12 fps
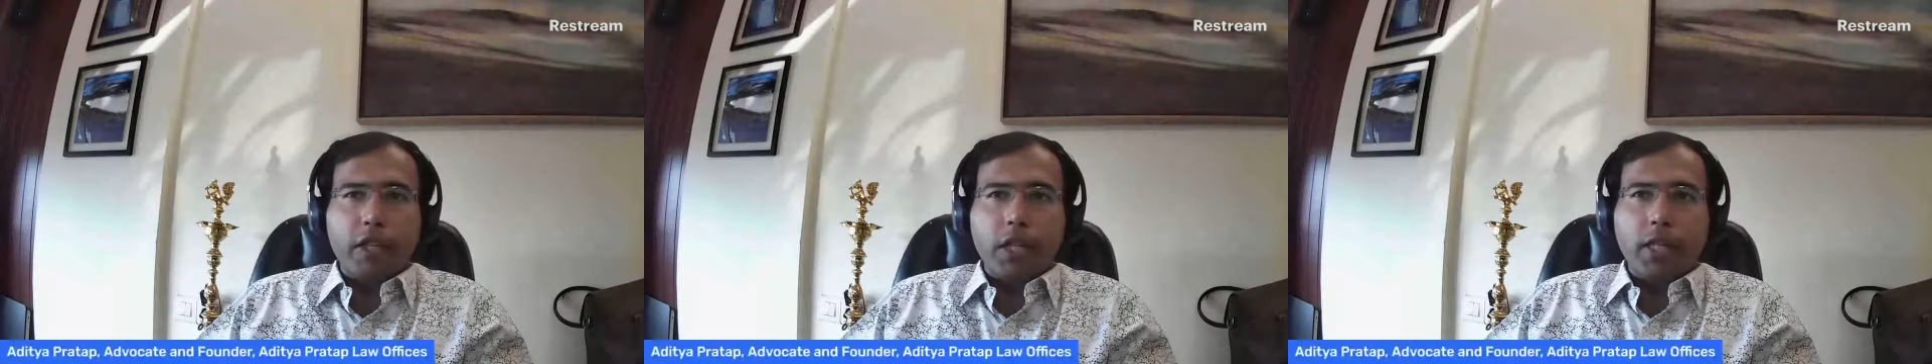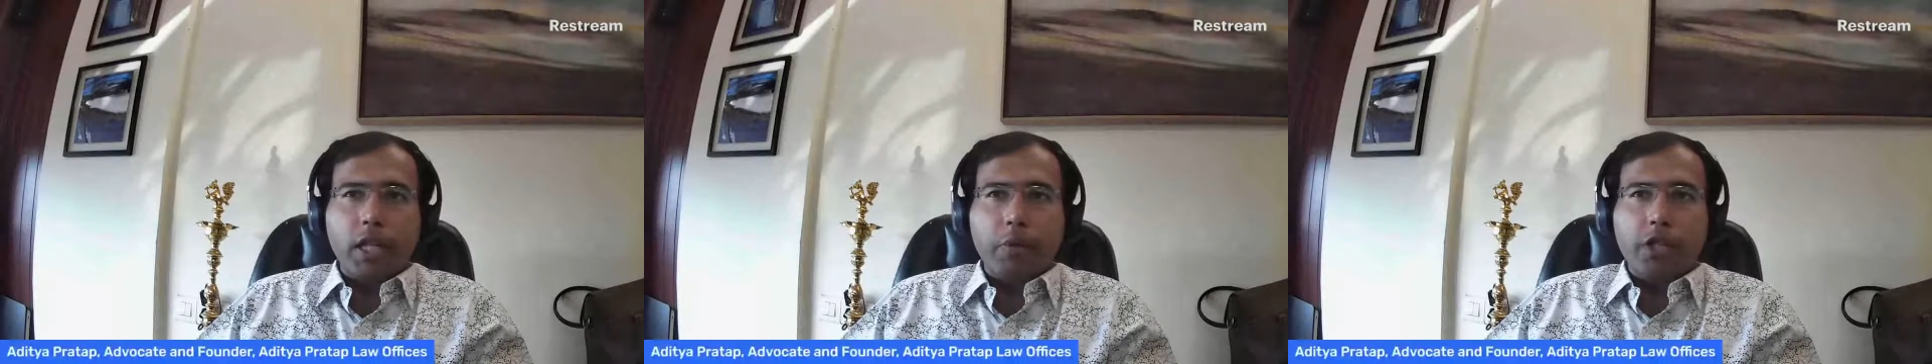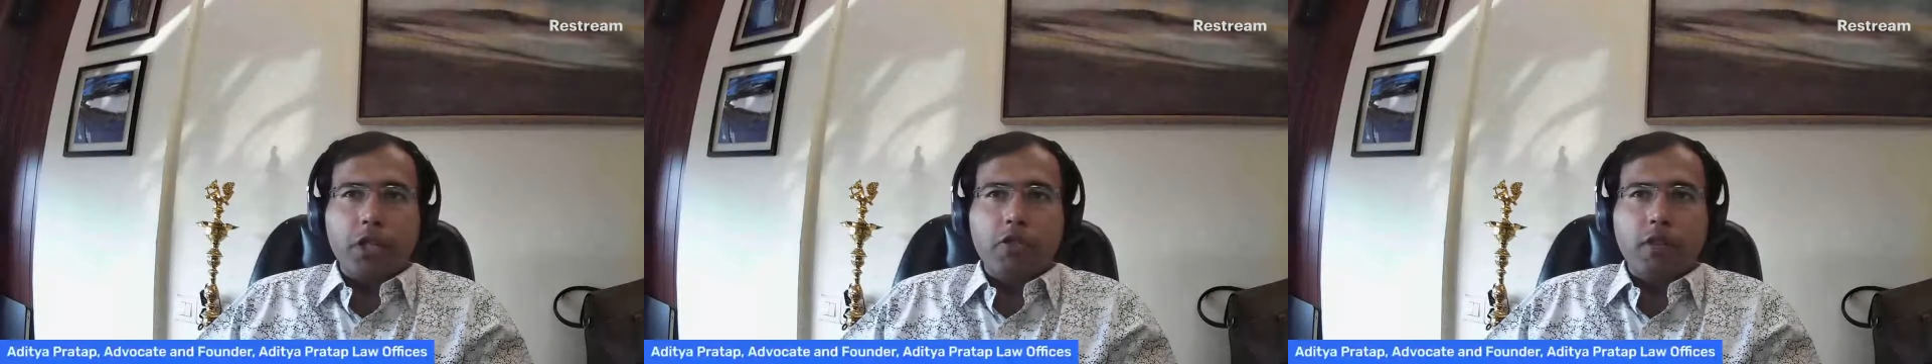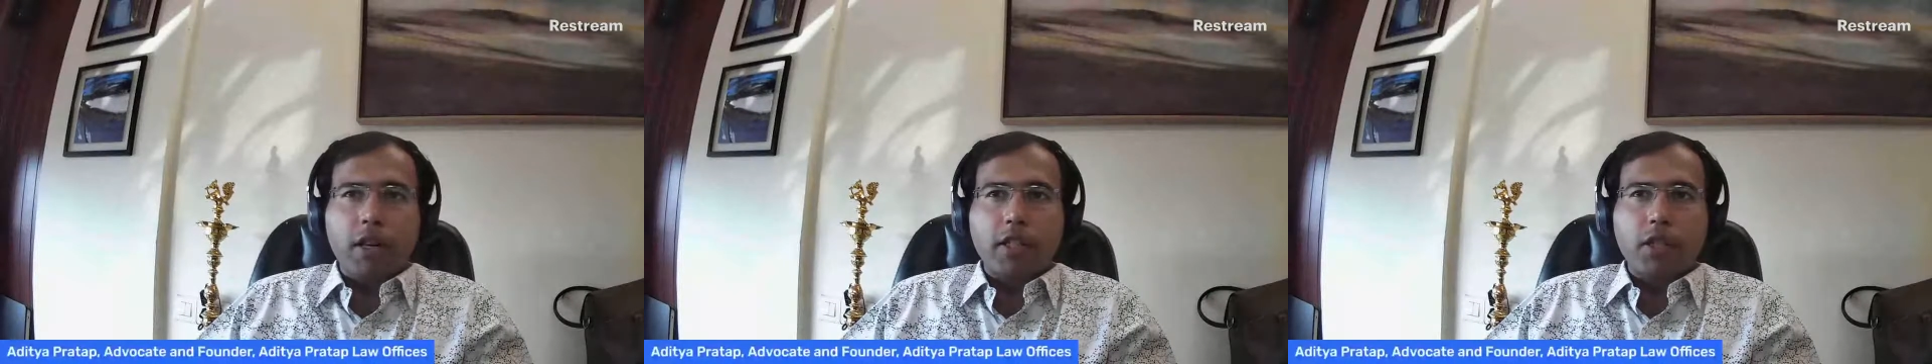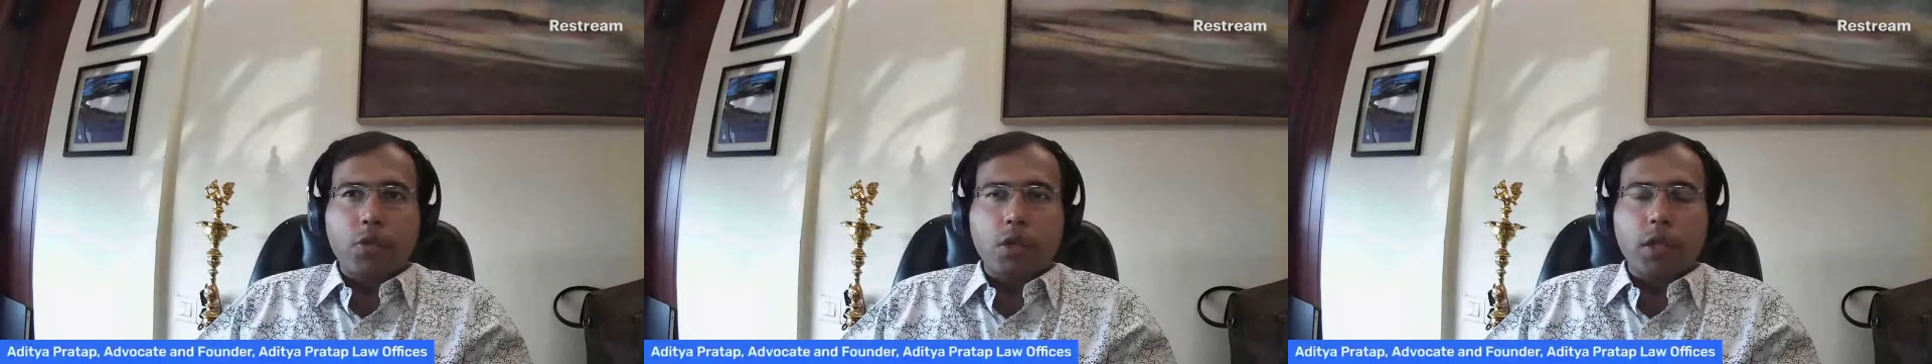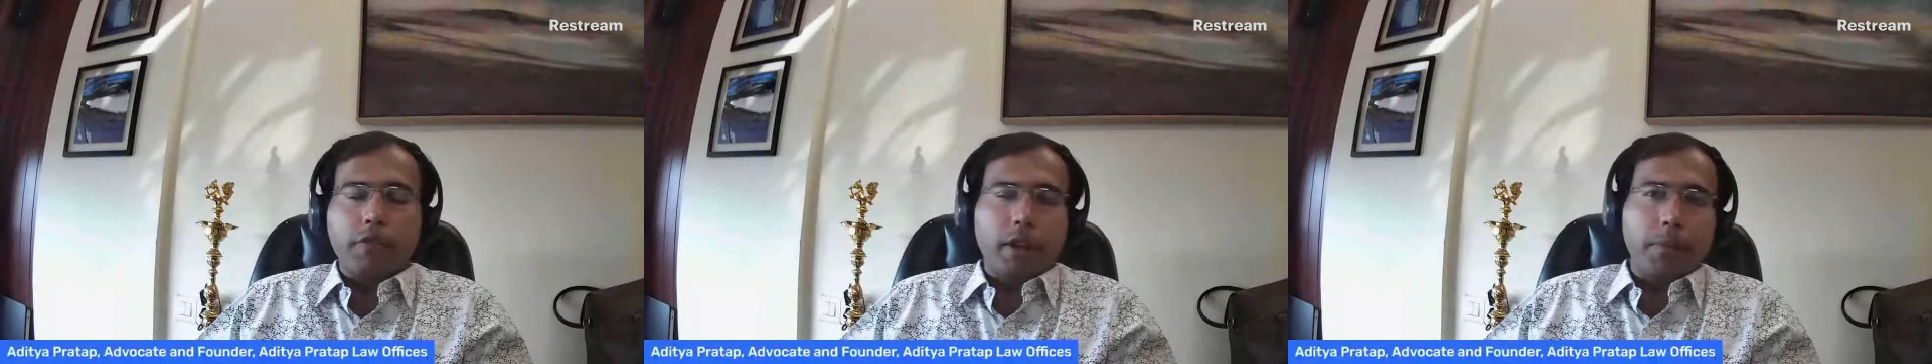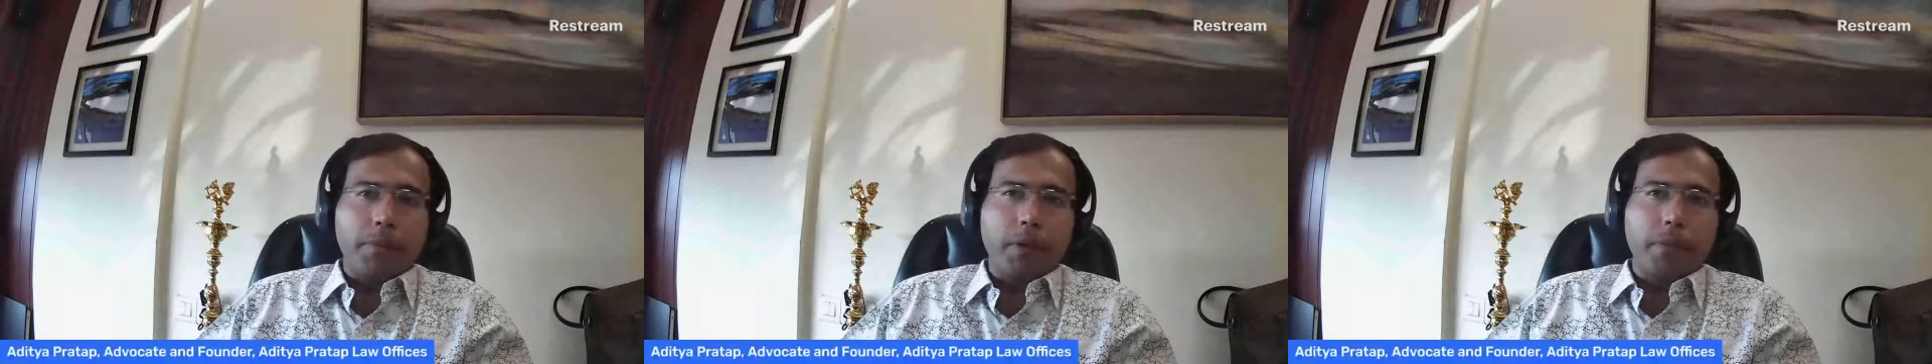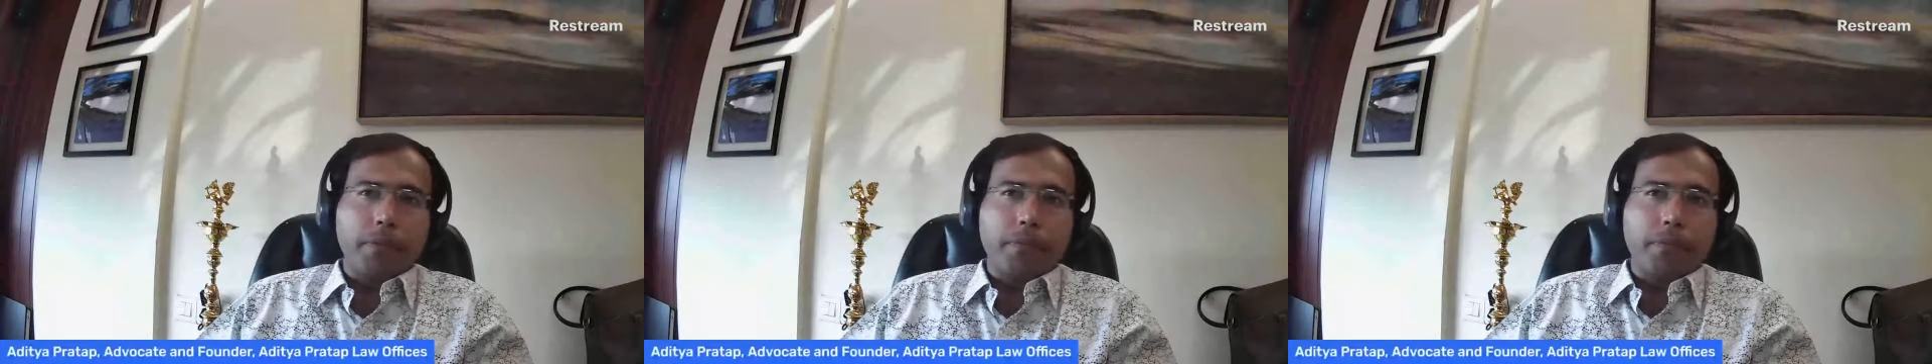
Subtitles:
attorney which is granted to the developer.